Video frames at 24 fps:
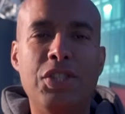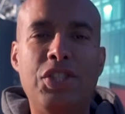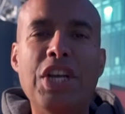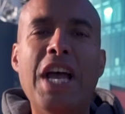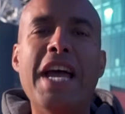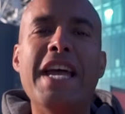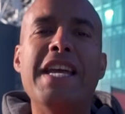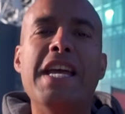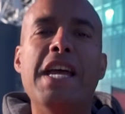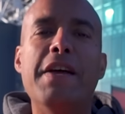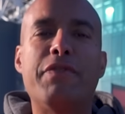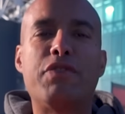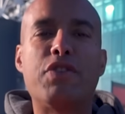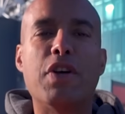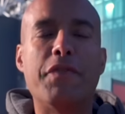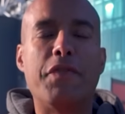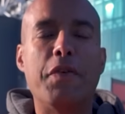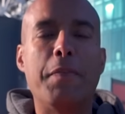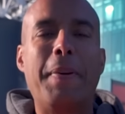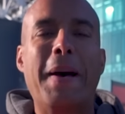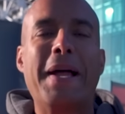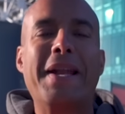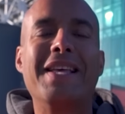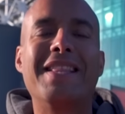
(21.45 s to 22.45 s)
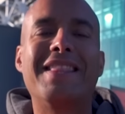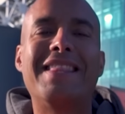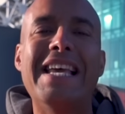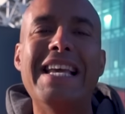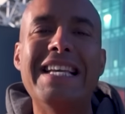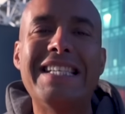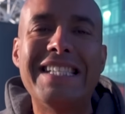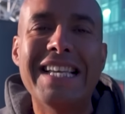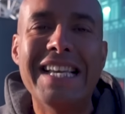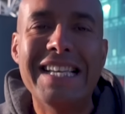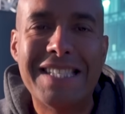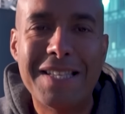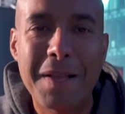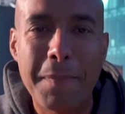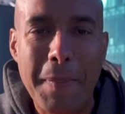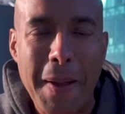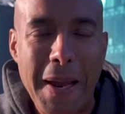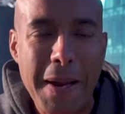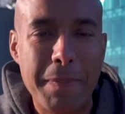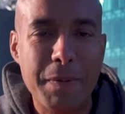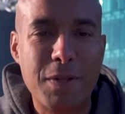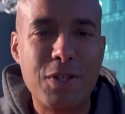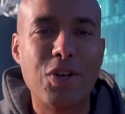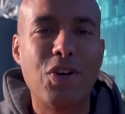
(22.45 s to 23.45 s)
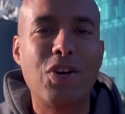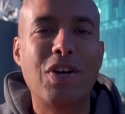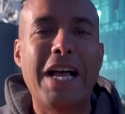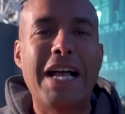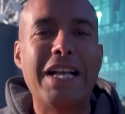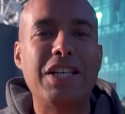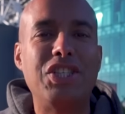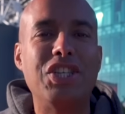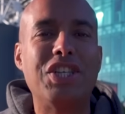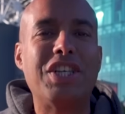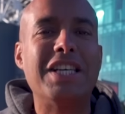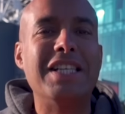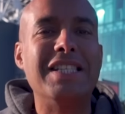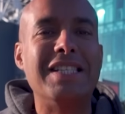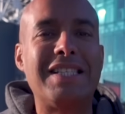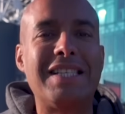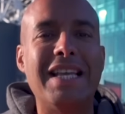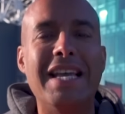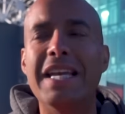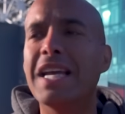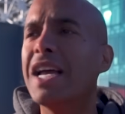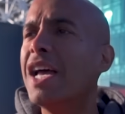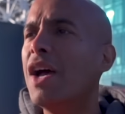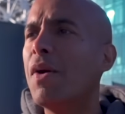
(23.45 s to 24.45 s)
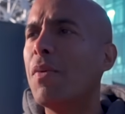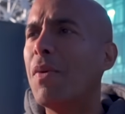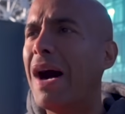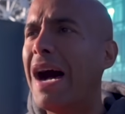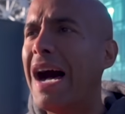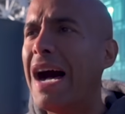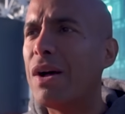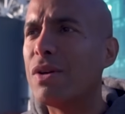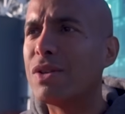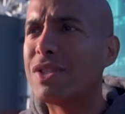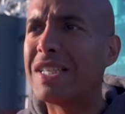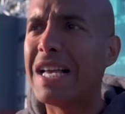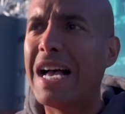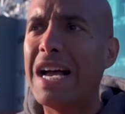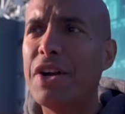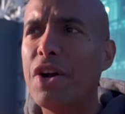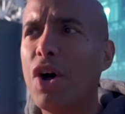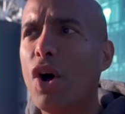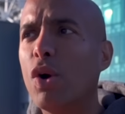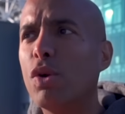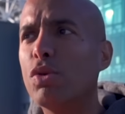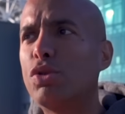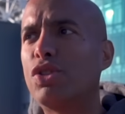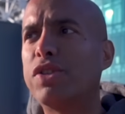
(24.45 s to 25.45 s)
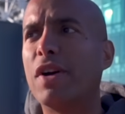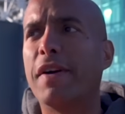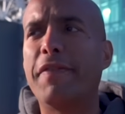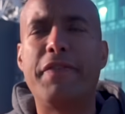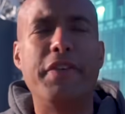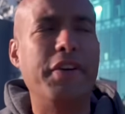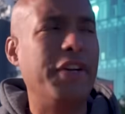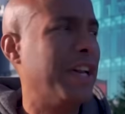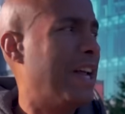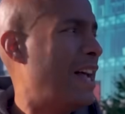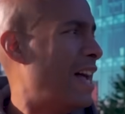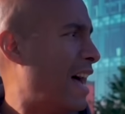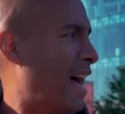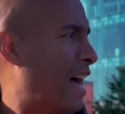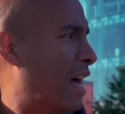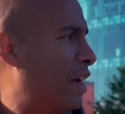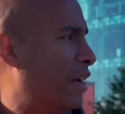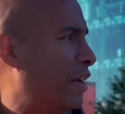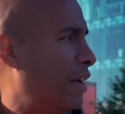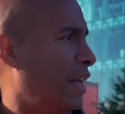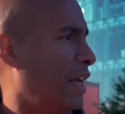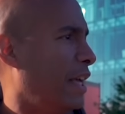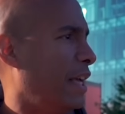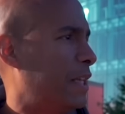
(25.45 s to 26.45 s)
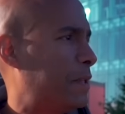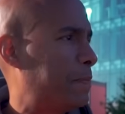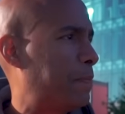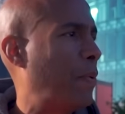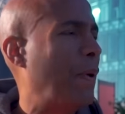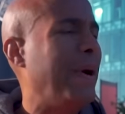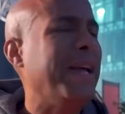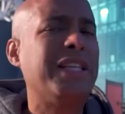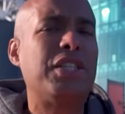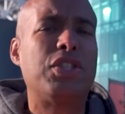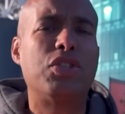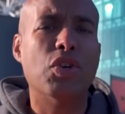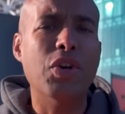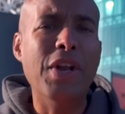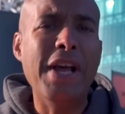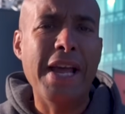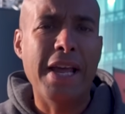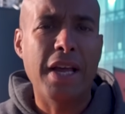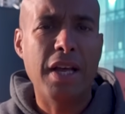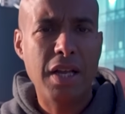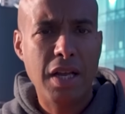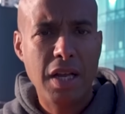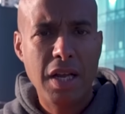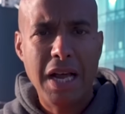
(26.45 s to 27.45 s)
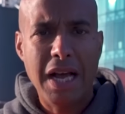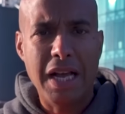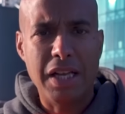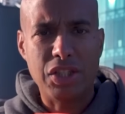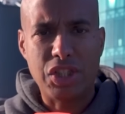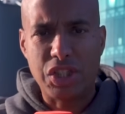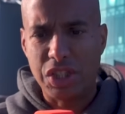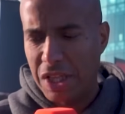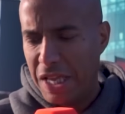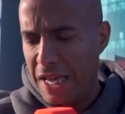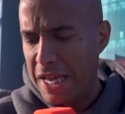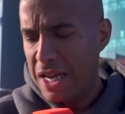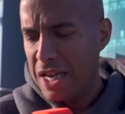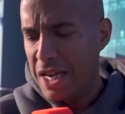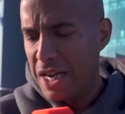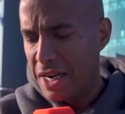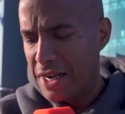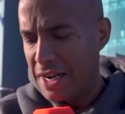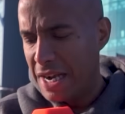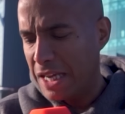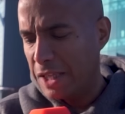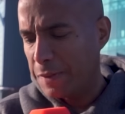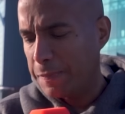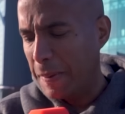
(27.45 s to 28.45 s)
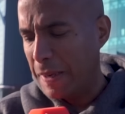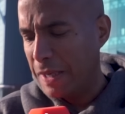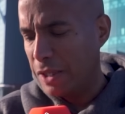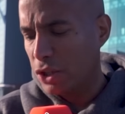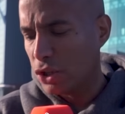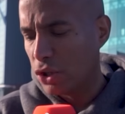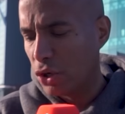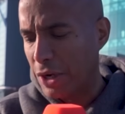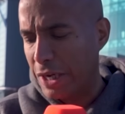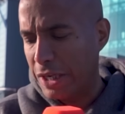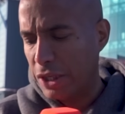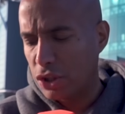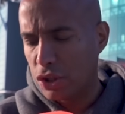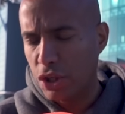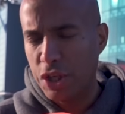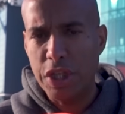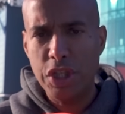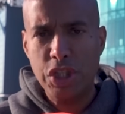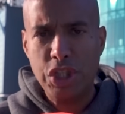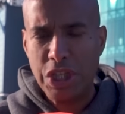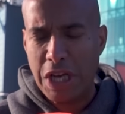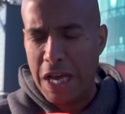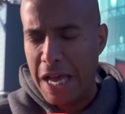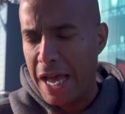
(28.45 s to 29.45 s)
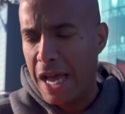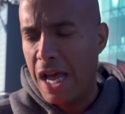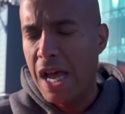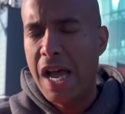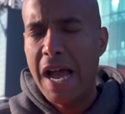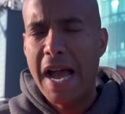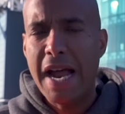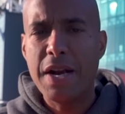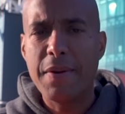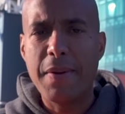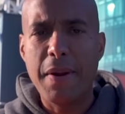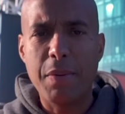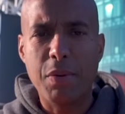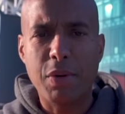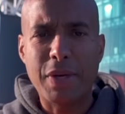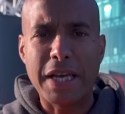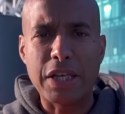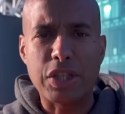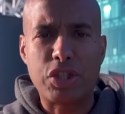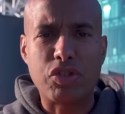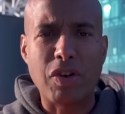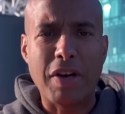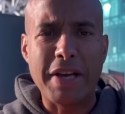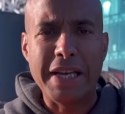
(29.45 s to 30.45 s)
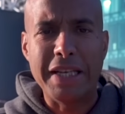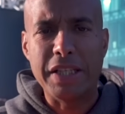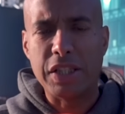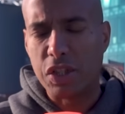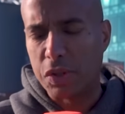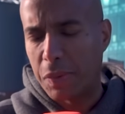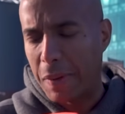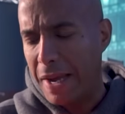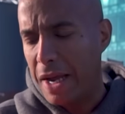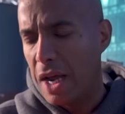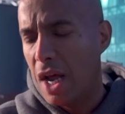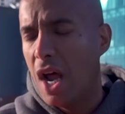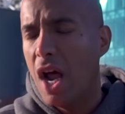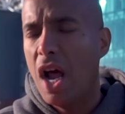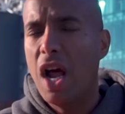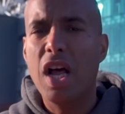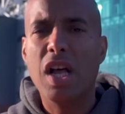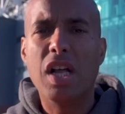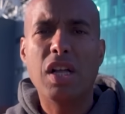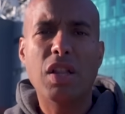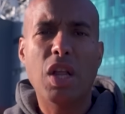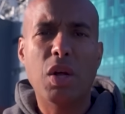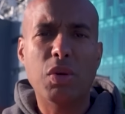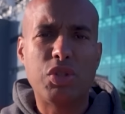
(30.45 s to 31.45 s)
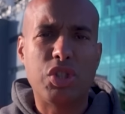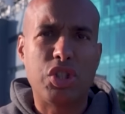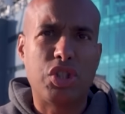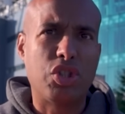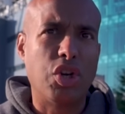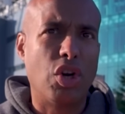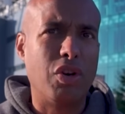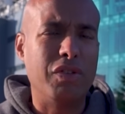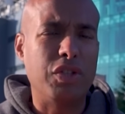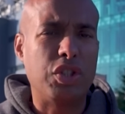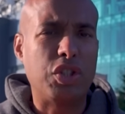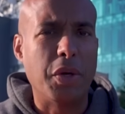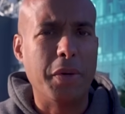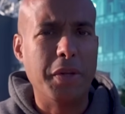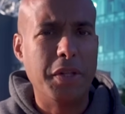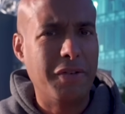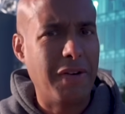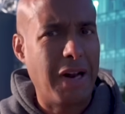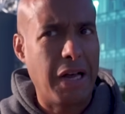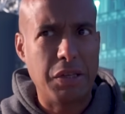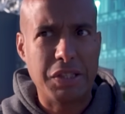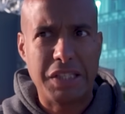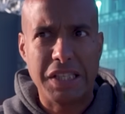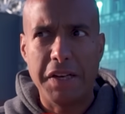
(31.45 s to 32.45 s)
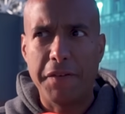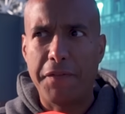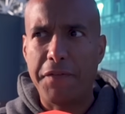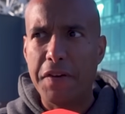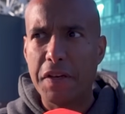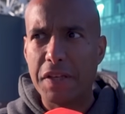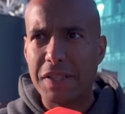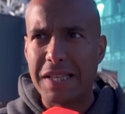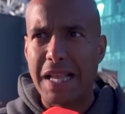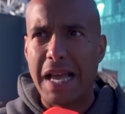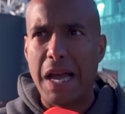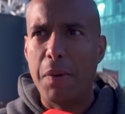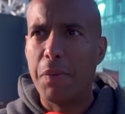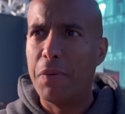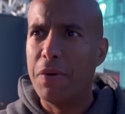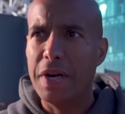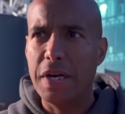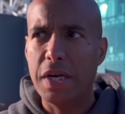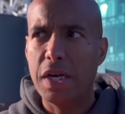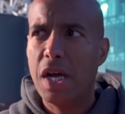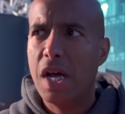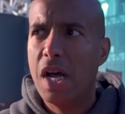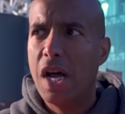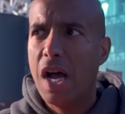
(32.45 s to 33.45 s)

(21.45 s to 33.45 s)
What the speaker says: Jay here from Stretford Paddock. This is the Paper Talk. As you can see, we're outside Old Trafford and it's pretty sunny. Actually, nice bit of sunny and share. Anyway, we'll get straight into it. Loads of stories doing the rounds and it feels like we're in